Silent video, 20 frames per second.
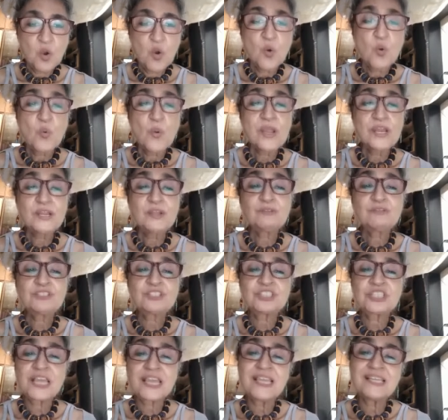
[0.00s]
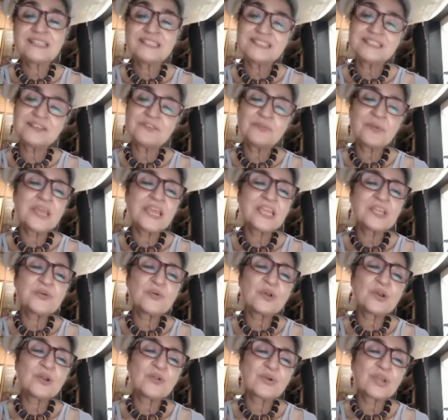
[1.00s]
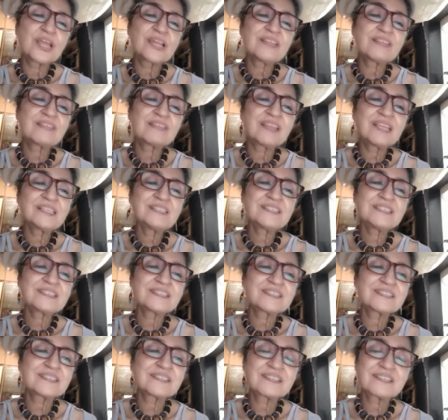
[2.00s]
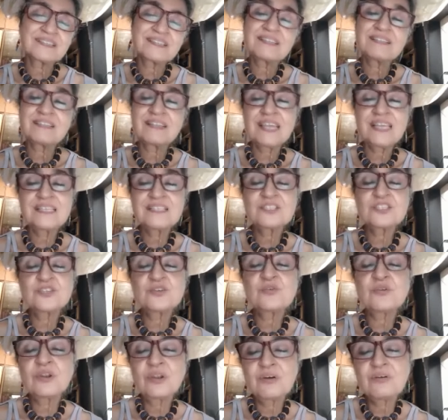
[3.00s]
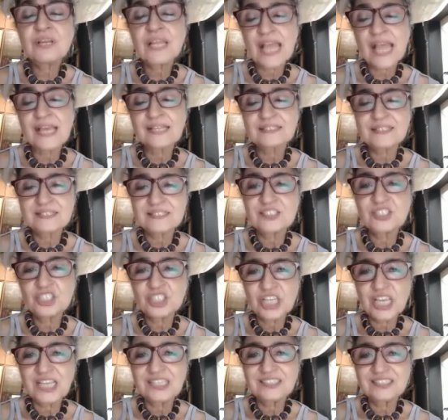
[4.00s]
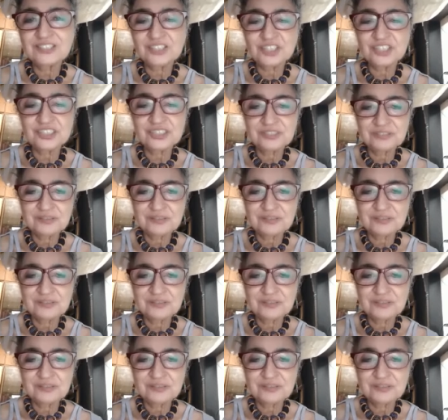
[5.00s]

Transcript: When you change the way you look at things, the things you look at change.